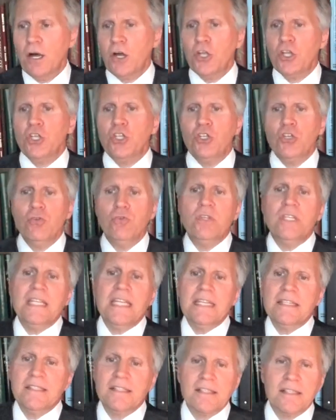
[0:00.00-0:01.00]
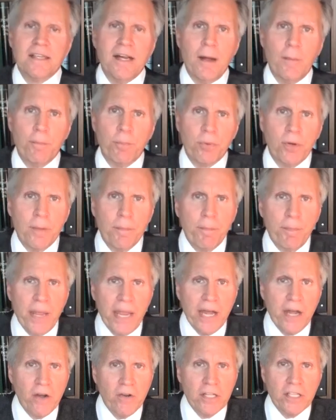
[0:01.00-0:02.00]
You need to come
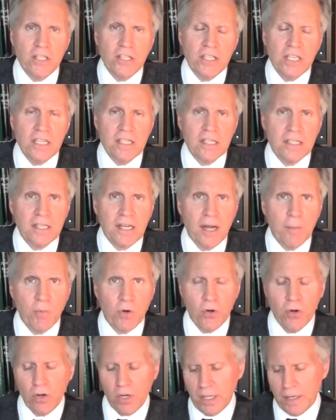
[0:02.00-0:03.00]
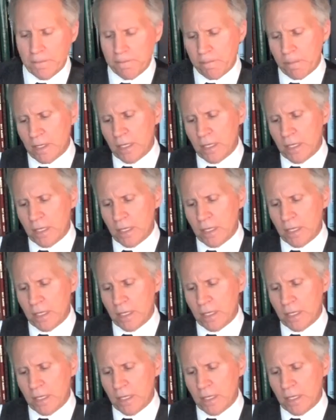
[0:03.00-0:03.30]
prepared and you need to come early.